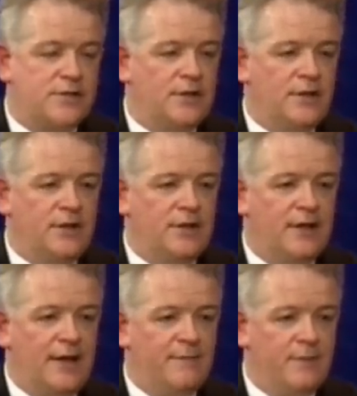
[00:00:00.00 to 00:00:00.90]
started a
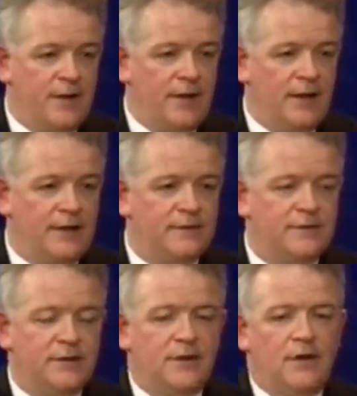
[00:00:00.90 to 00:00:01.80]

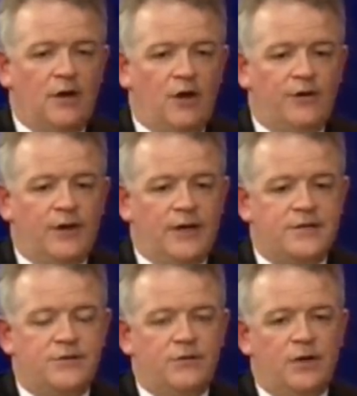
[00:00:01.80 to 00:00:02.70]
campaign on
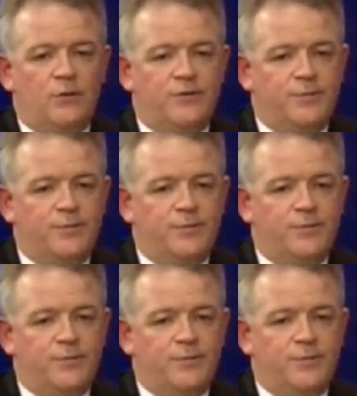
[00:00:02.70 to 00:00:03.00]
littering.